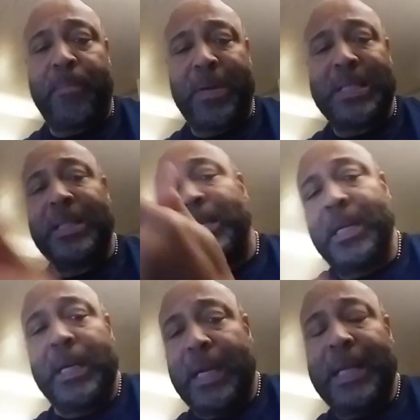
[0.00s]
prison
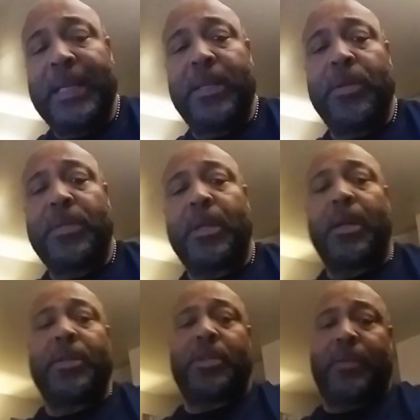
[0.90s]
and then use it
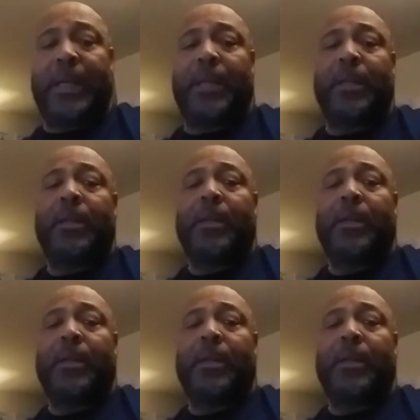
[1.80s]
on the street.